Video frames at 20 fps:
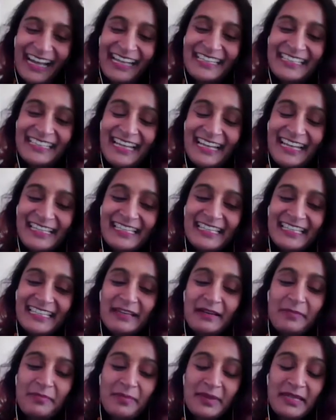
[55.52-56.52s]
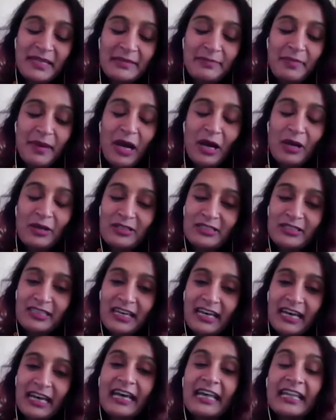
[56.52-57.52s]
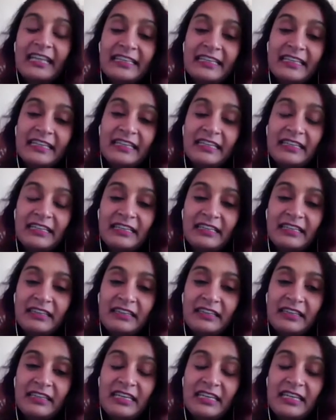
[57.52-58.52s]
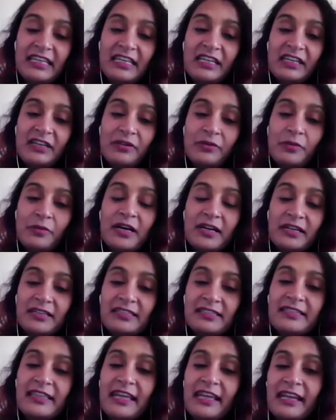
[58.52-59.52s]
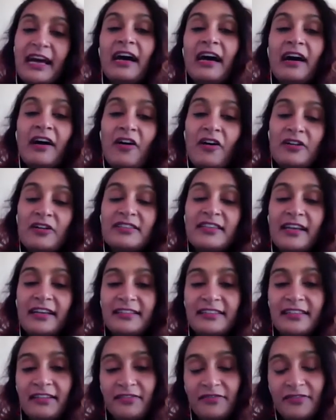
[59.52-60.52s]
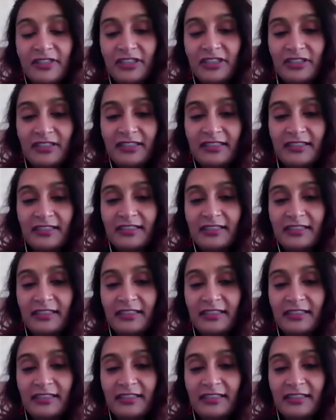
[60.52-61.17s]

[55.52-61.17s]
tell us a bit about the three works that are on Tactile Visions